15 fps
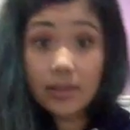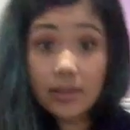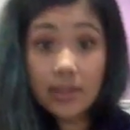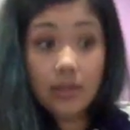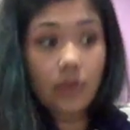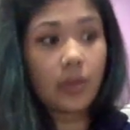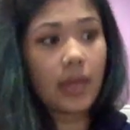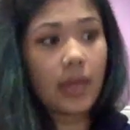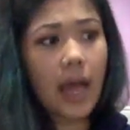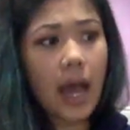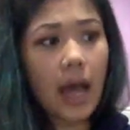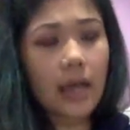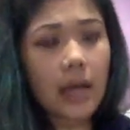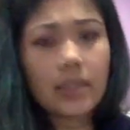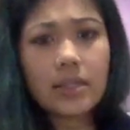So
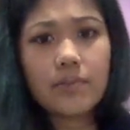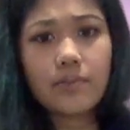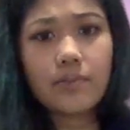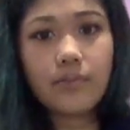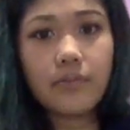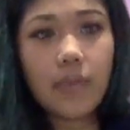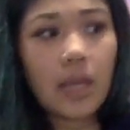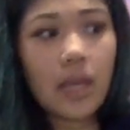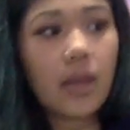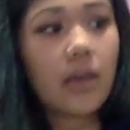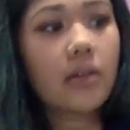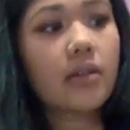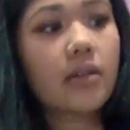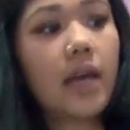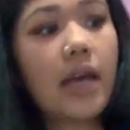yeah, it's
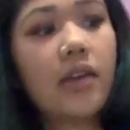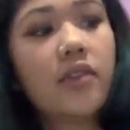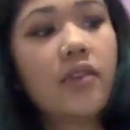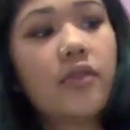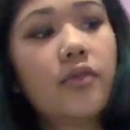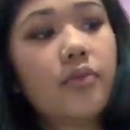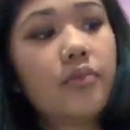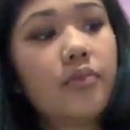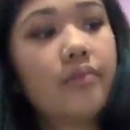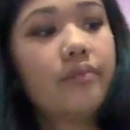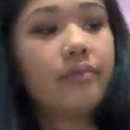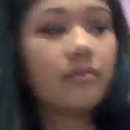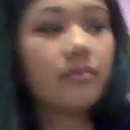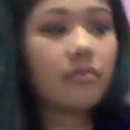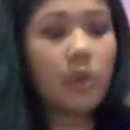being kind of
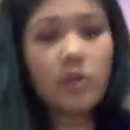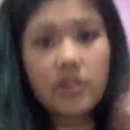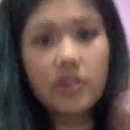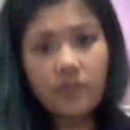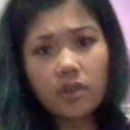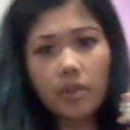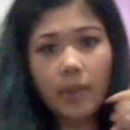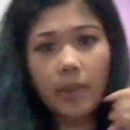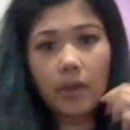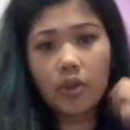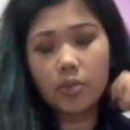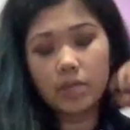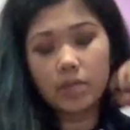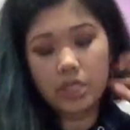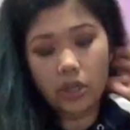boastful about
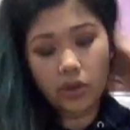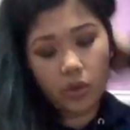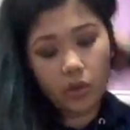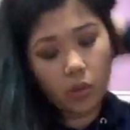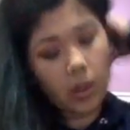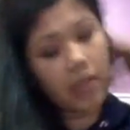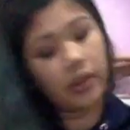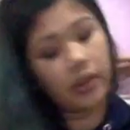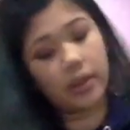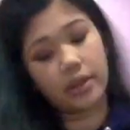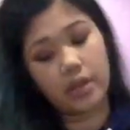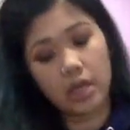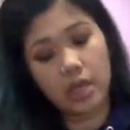your material wealth.